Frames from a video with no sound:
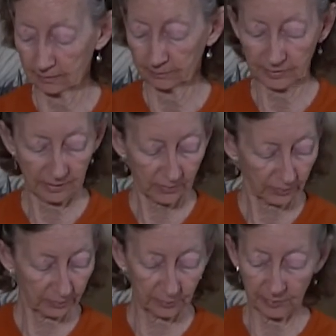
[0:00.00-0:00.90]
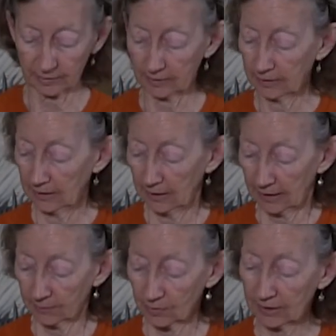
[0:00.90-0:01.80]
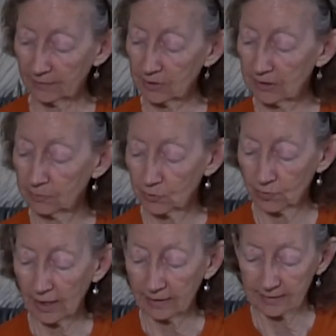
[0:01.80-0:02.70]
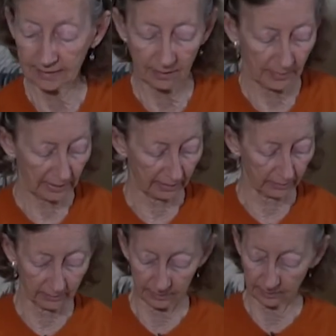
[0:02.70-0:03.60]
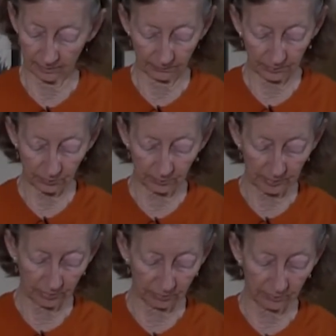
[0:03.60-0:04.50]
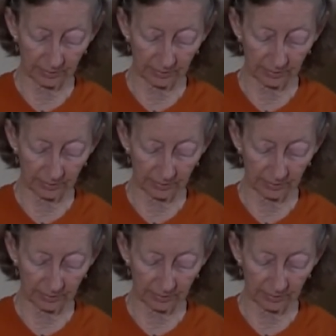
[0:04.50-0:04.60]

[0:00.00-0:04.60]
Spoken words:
B is for blueberry. And we're going to have to keep track somehow of which one we do.